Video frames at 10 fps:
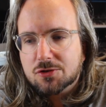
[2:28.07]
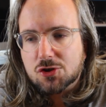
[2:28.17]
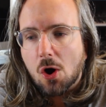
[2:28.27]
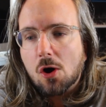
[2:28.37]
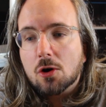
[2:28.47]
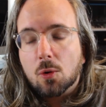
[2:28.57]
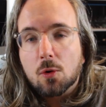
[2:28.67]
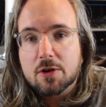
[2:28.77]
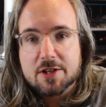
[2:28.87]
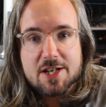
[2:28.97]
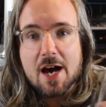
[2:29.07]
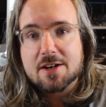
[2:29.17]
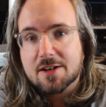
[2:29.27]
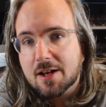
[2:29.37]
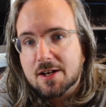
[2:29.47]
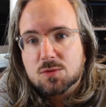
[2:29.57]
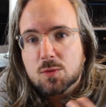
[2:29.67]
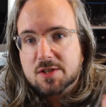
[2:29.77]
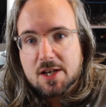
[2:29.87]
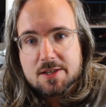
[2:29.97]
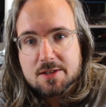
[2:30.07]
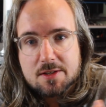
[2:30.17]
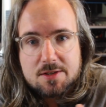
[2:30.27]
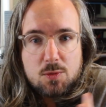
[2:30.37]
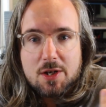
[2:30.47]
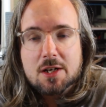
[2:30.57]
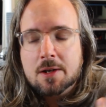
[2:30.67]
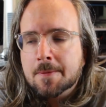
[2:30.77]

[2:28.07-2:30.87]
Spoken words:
Jarre or Jarre, as we say in Sweden.